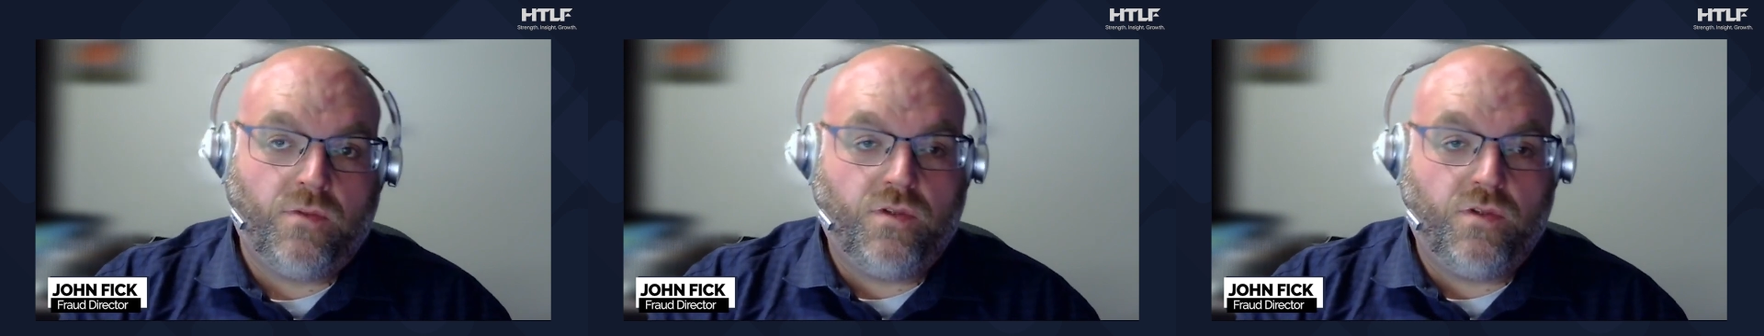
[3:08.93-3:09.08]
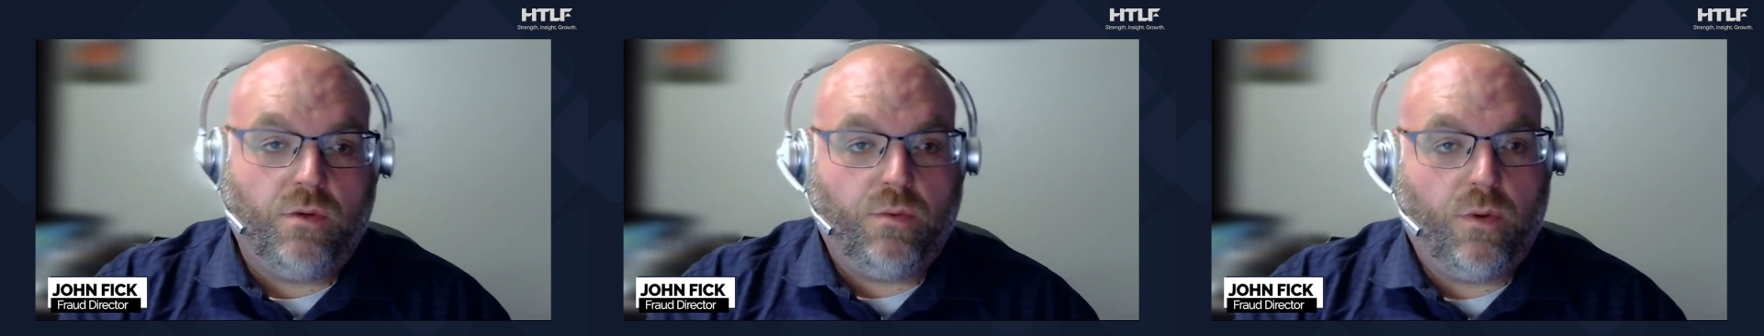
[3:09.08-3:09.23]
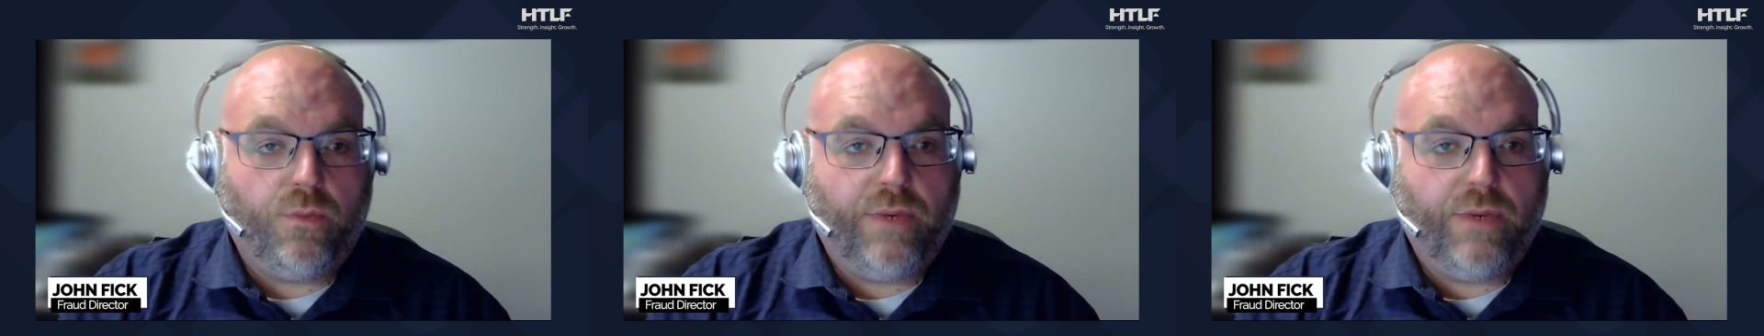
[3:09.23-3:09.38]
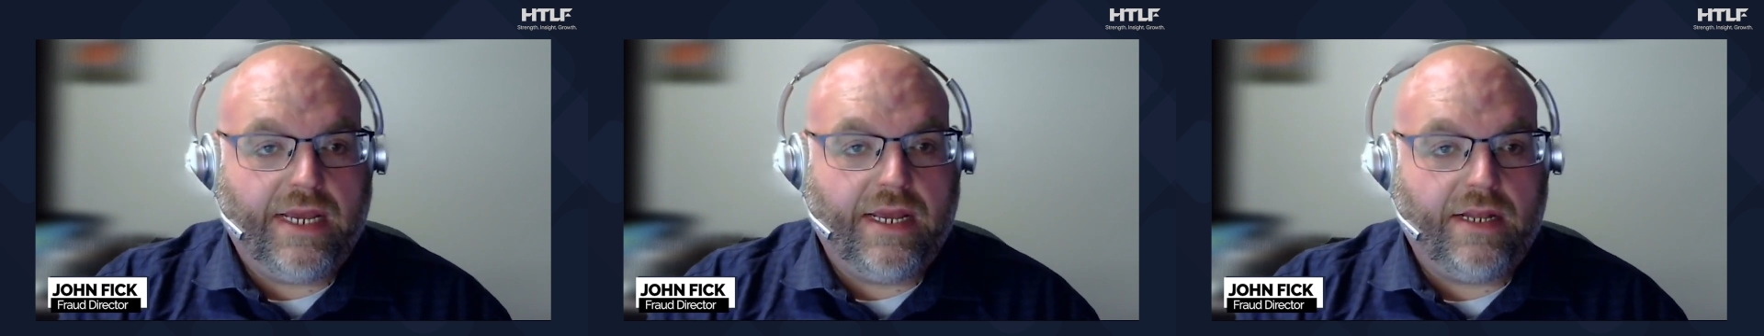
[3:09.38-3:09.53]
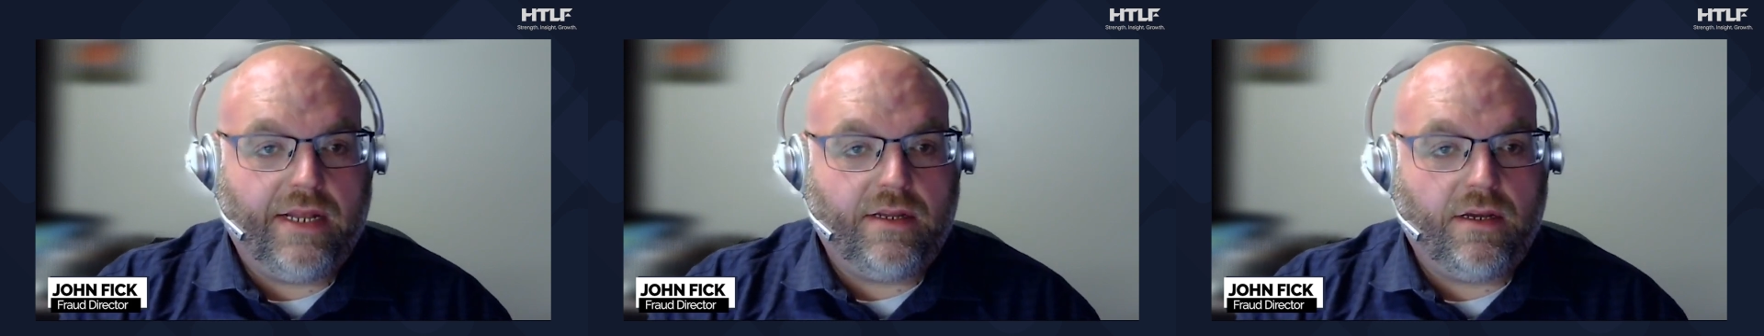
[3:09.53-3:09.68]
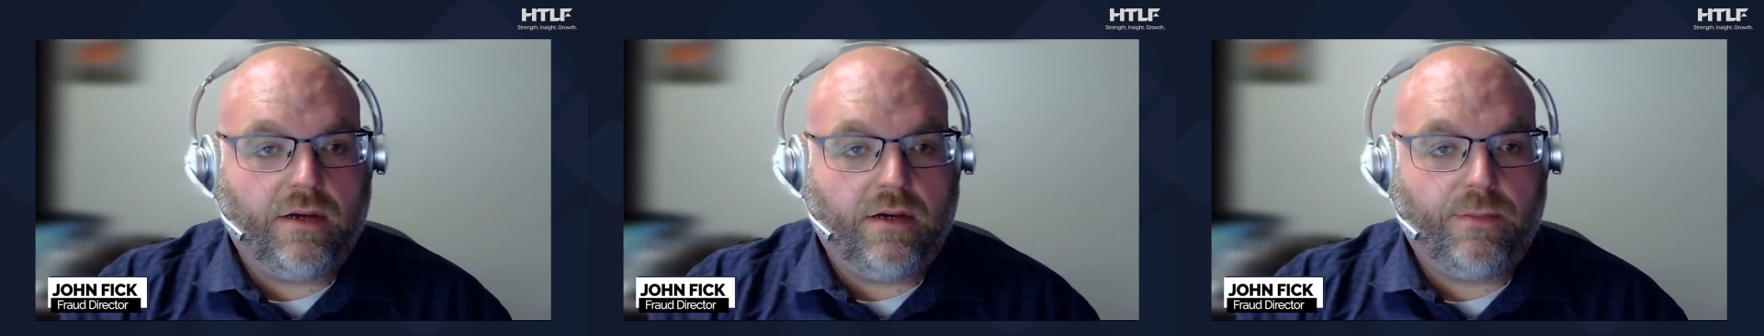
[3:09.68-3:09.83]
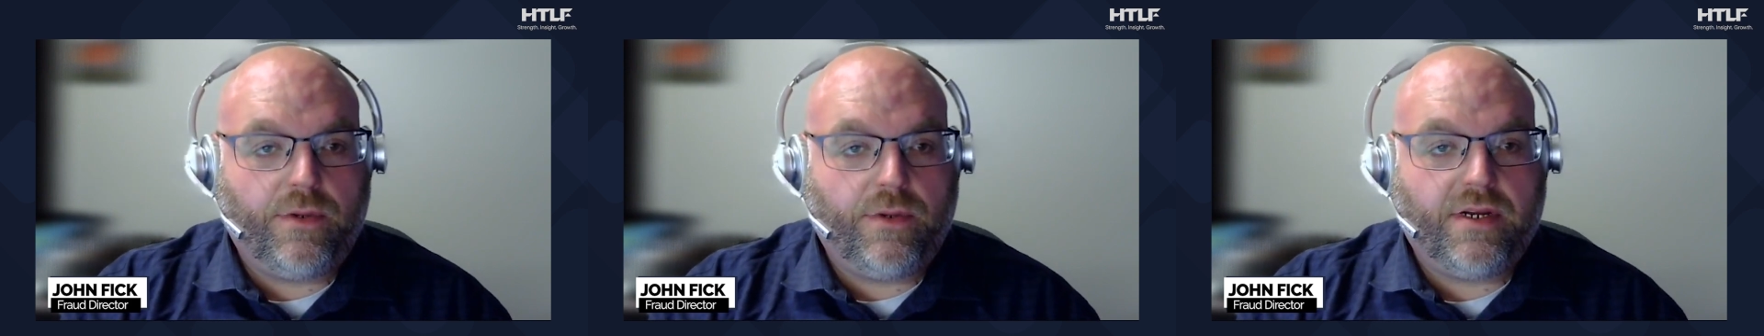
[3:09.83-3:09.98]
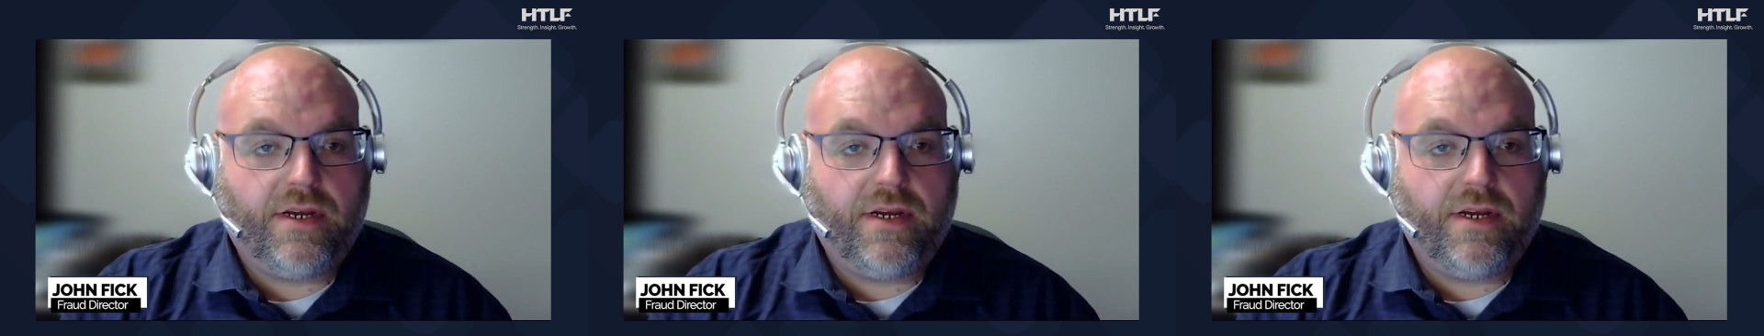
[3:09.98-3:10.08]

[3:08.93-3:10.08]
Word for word: do what we can to help our